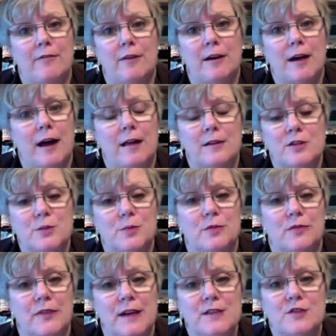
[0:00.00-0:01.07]
a college
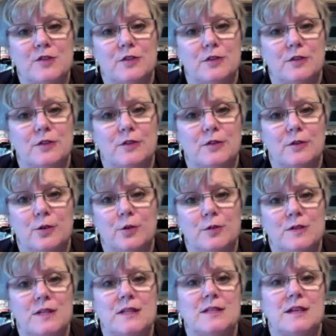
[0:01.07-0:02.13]
professor who
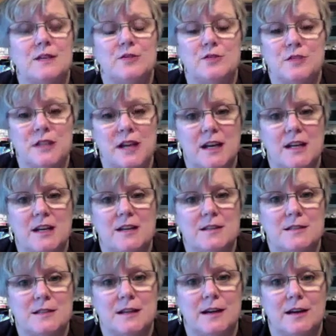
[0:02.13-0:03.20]
was as entertaining as
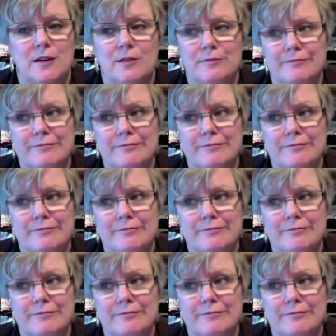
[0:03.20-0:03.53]
Dale.